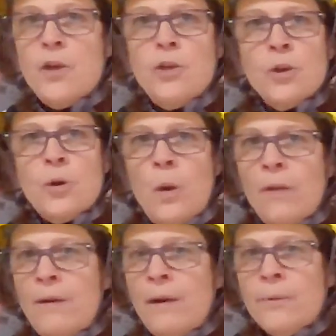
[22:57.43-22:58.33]
your
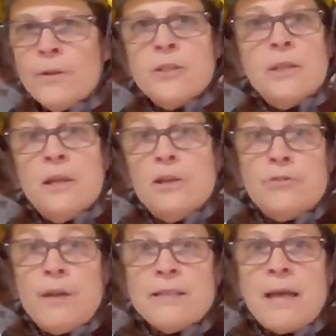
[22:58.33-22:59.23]
qualified person can
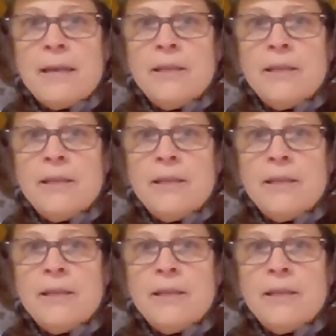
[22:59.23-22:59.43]
address that